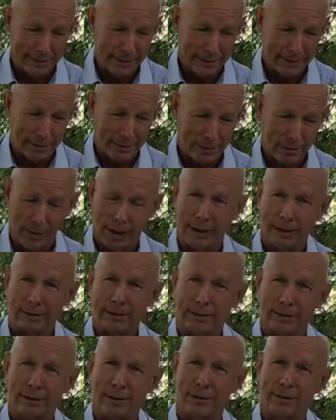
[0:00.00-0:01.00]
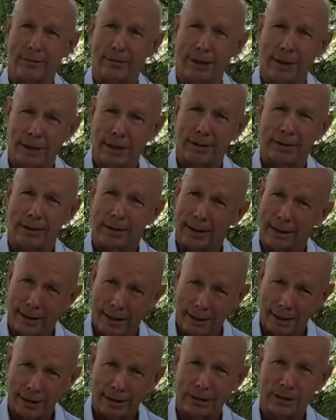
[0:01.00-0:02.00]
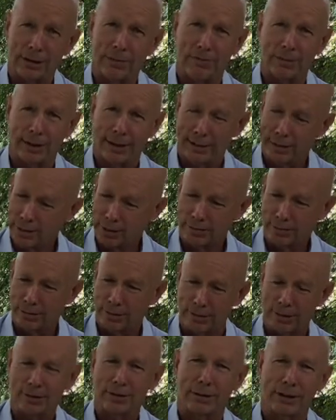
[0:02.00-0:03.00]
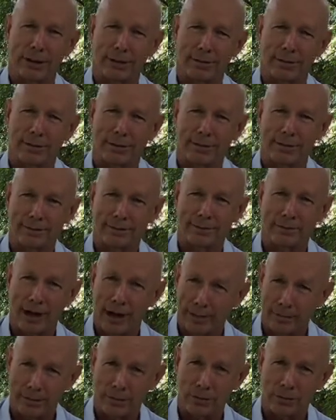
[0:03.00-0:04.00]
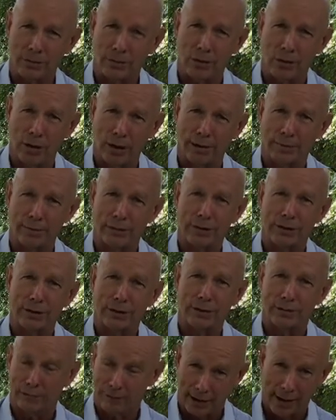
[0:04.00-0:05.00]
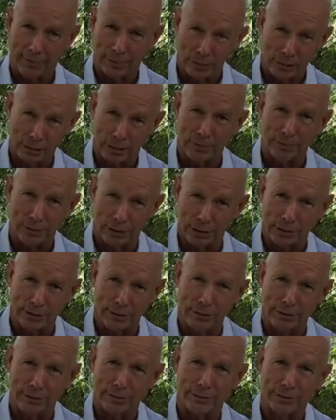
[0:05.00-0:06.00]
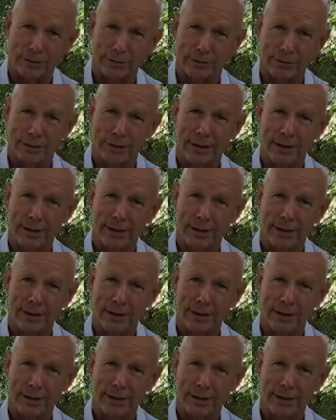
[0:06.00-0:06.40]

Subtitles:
great career ladies, but as it was, they were farmers' wives, farmers themselves, of course.